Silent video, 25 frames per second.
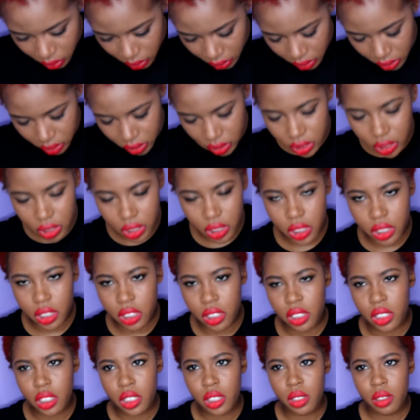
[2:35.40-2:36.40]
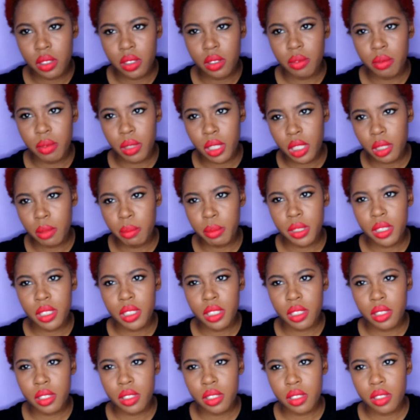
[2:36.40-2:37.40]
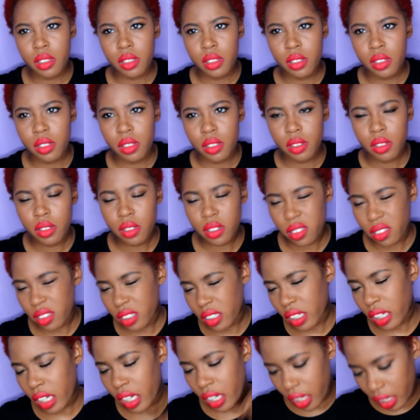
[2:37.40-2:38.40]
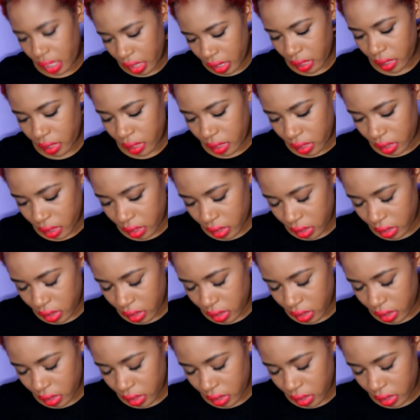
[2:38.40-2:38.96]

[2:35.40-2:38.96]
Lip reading: I can see it's just red lipstick and